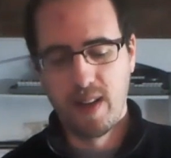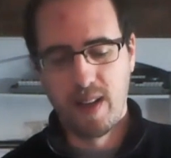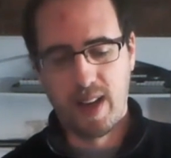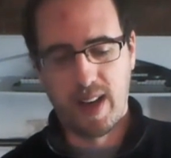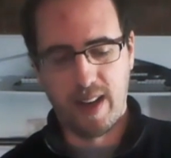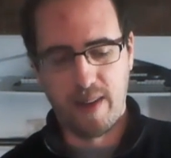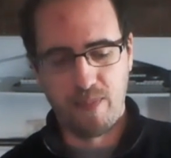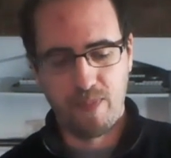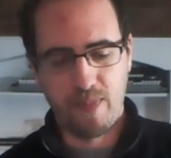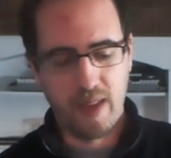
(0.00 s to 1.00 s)

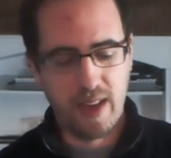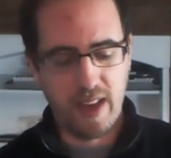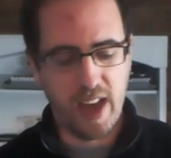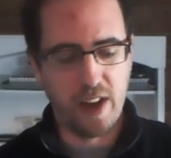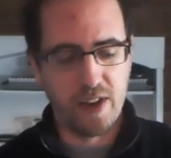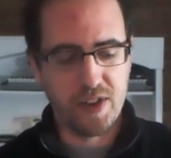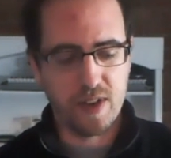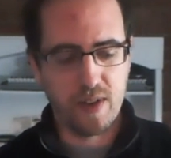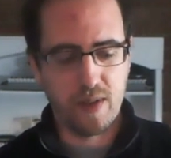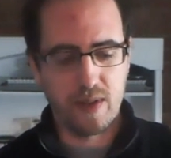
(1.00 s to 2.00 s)
Um, and
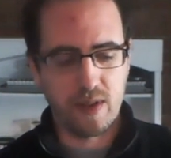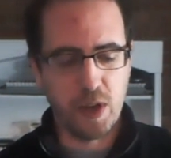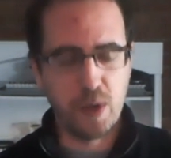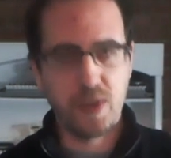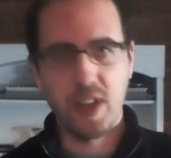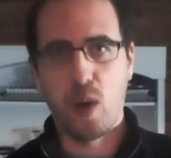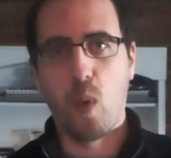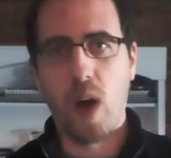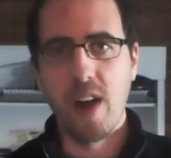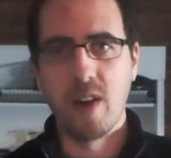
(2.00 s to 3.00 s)
using a
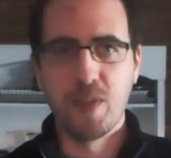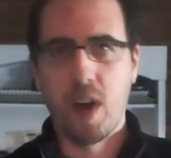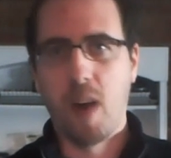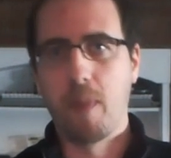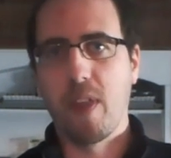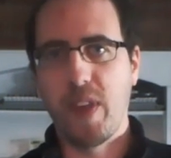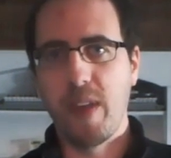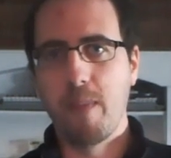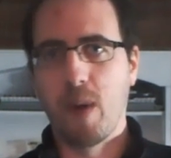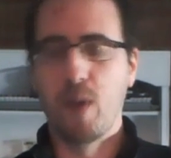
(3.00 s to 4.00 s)
wire is probably the
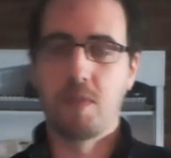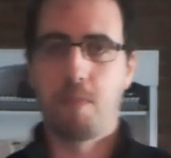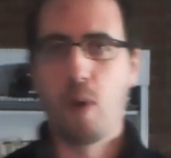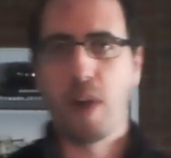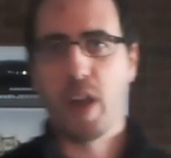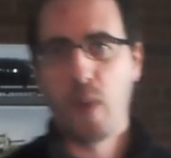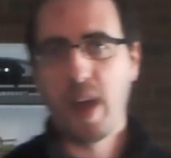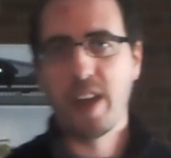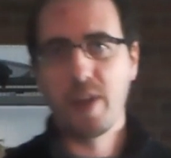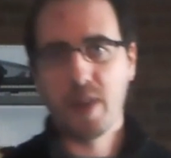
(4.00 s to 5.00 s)
most boring
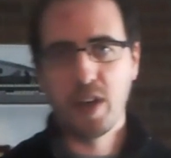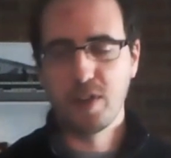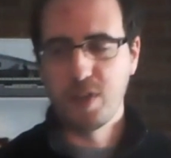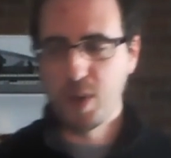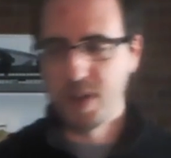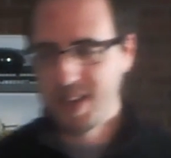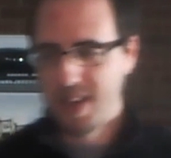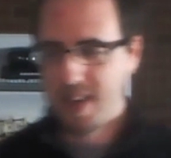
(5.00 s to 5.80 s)
way you could do it